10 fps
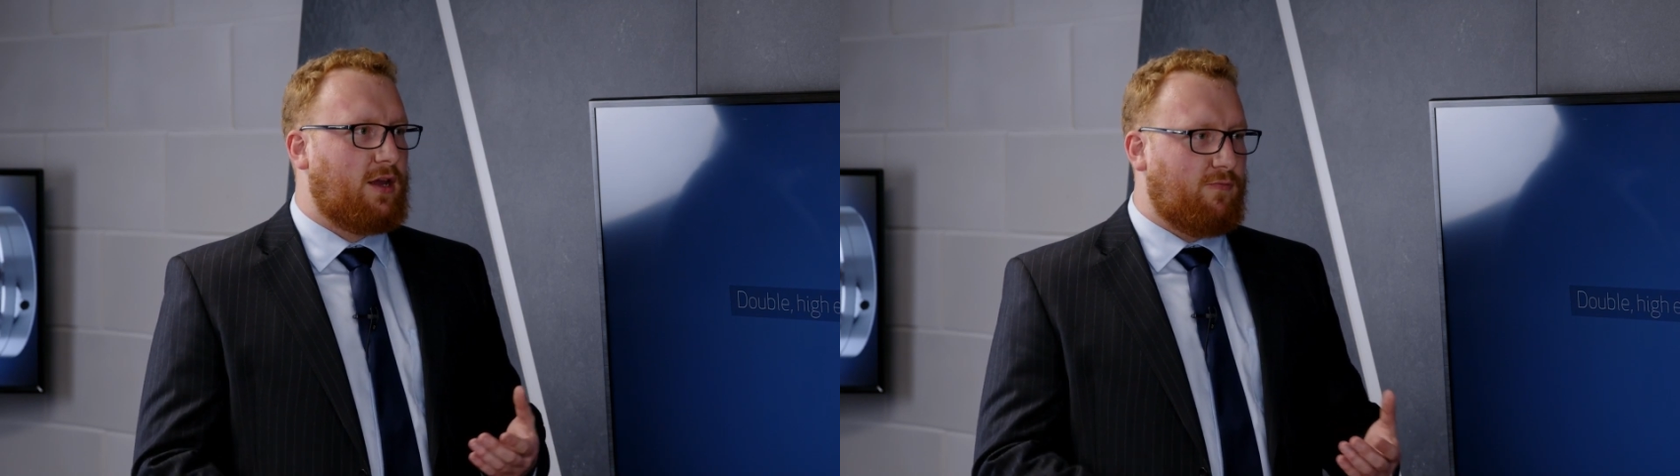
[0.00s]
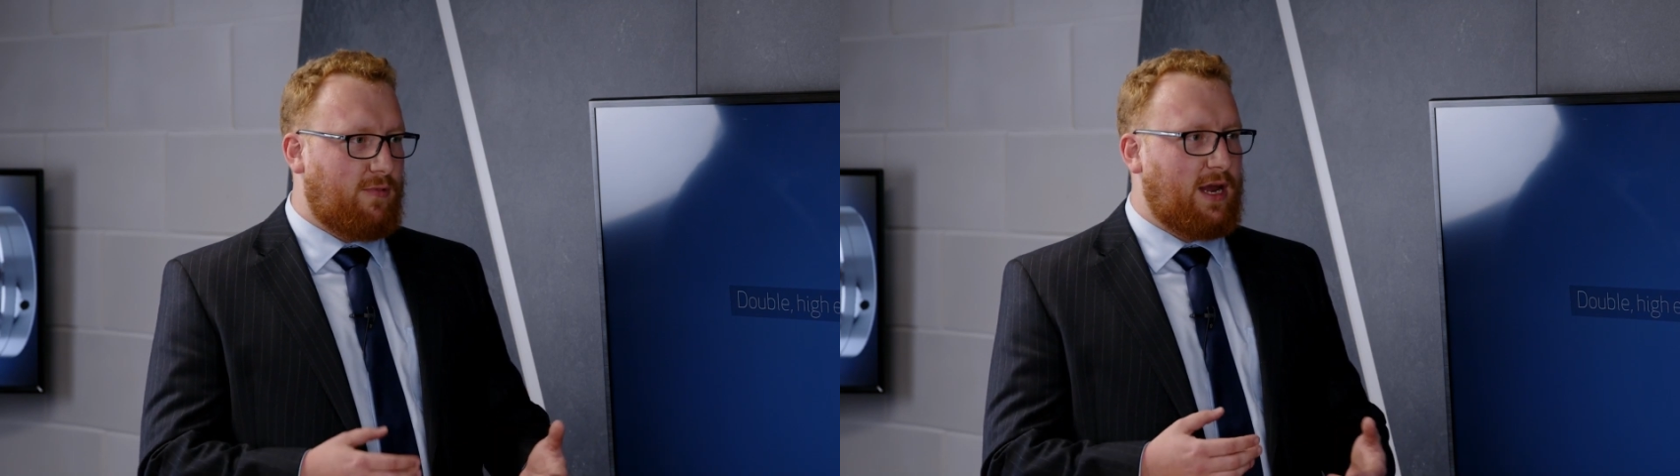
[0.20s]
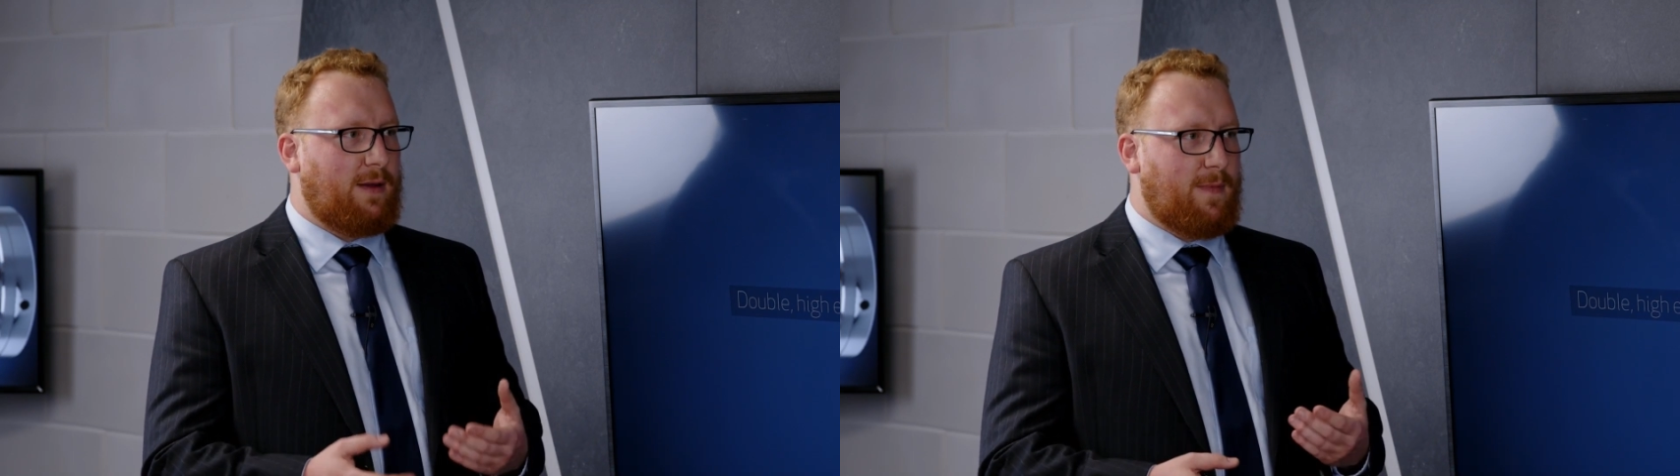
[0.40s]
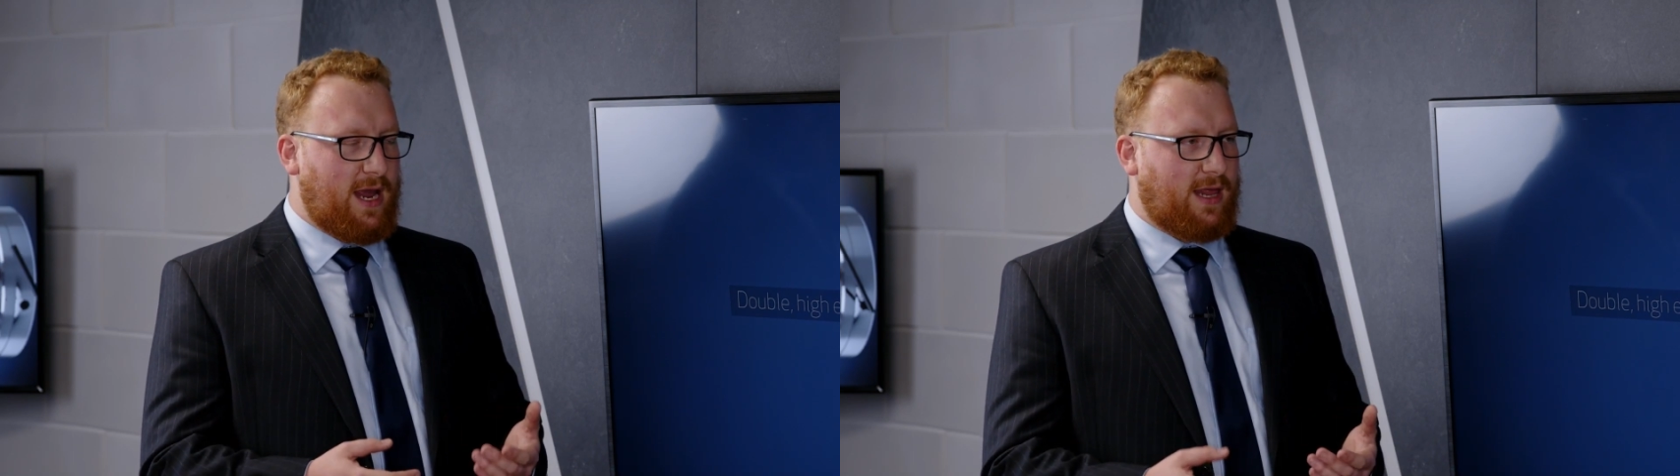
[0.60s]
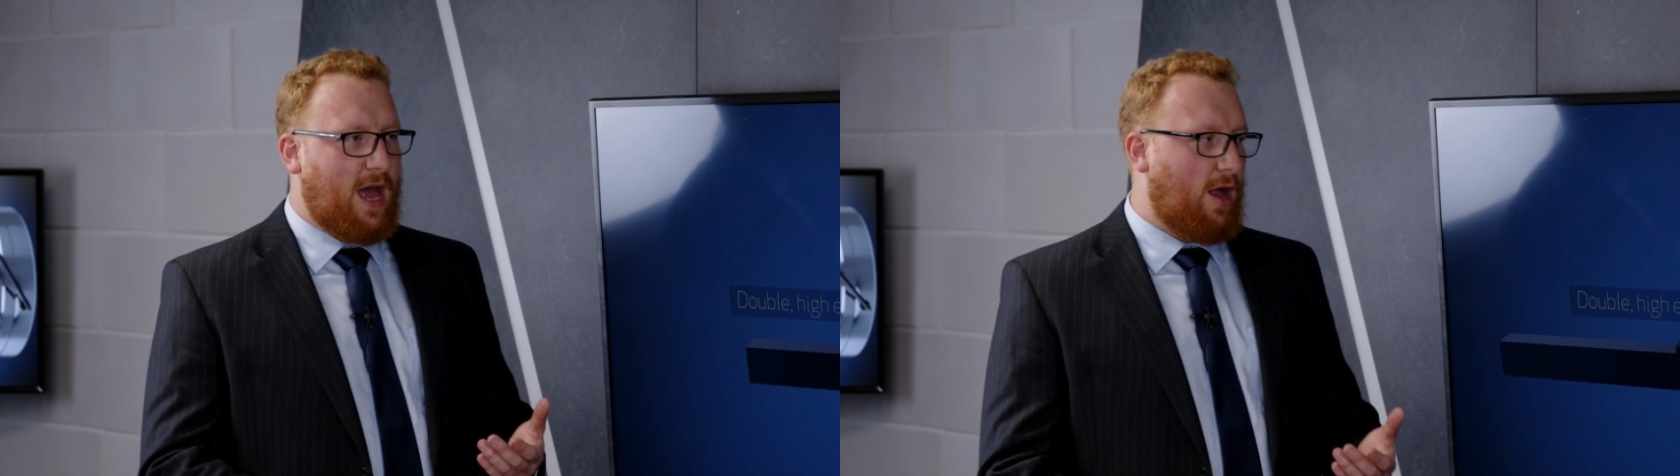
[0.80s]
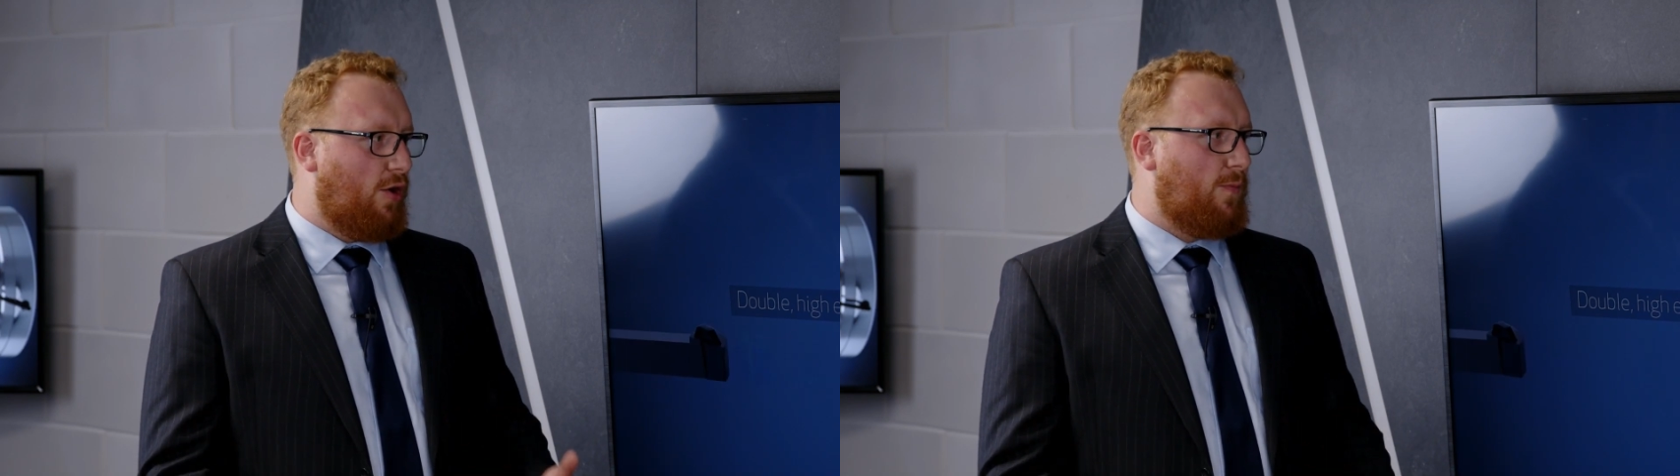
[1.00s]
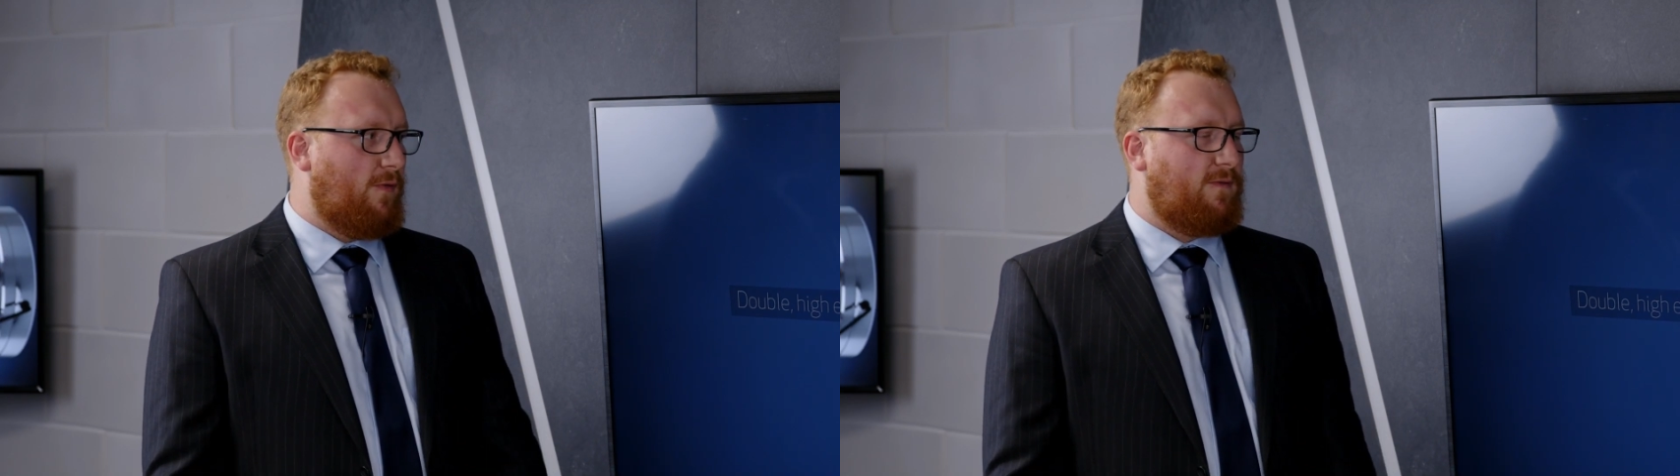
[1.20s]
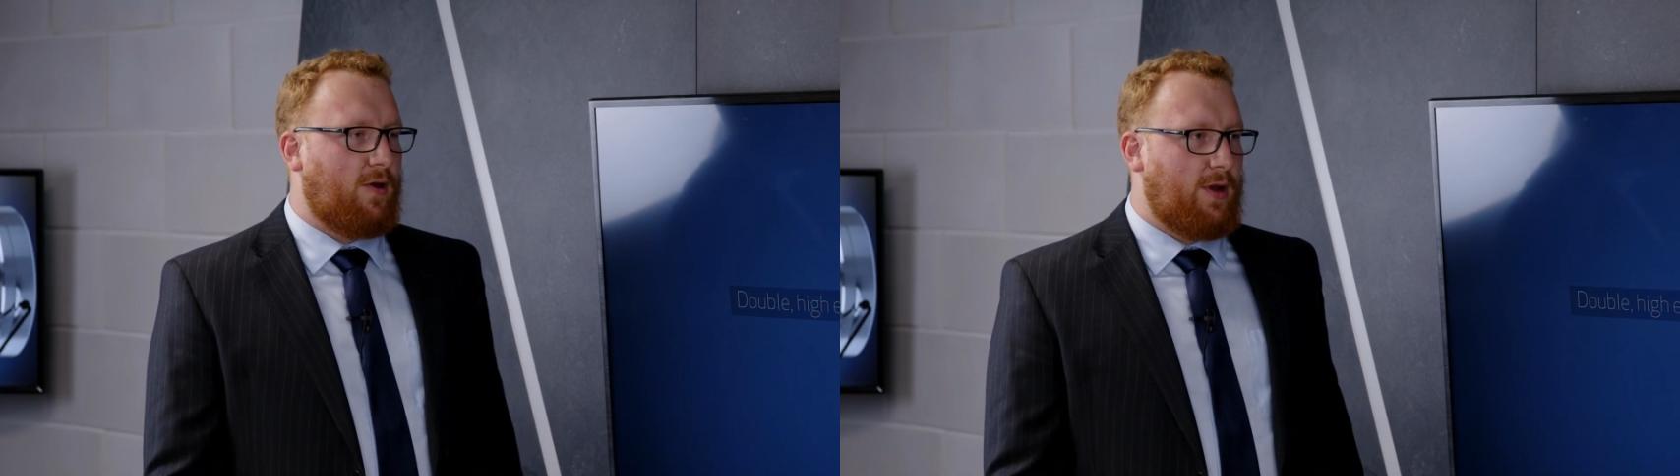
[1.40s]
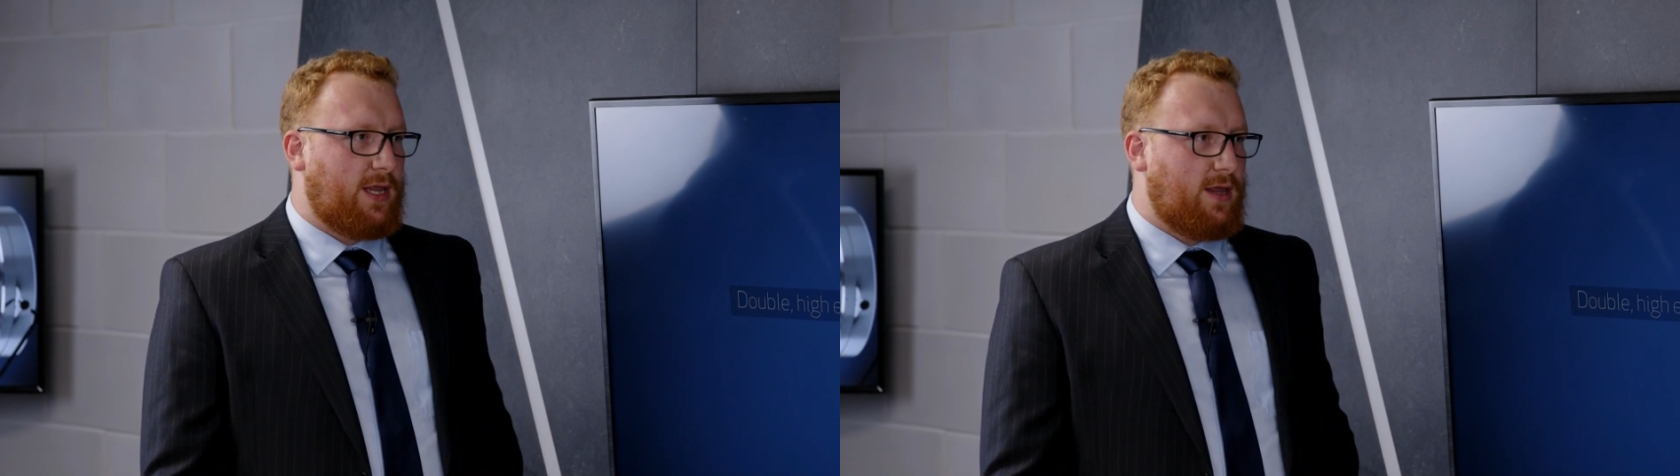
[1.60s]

can really make that a lot more fluid